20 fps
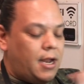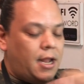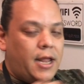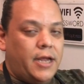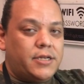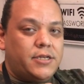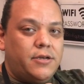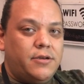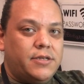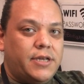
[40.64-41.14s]
And I
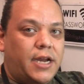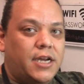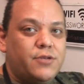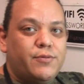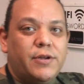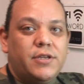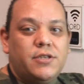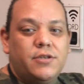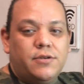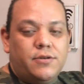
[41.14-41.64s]
like to use
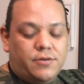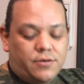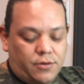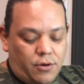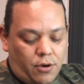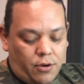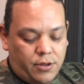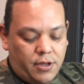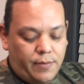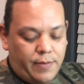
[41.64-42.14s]
hairspray to
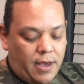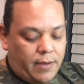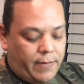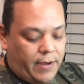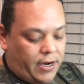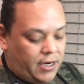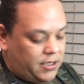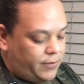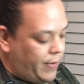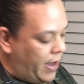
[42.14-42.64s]
hold the baby
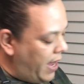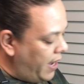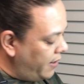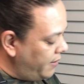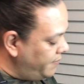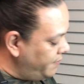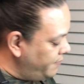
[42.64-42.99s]
hairs back.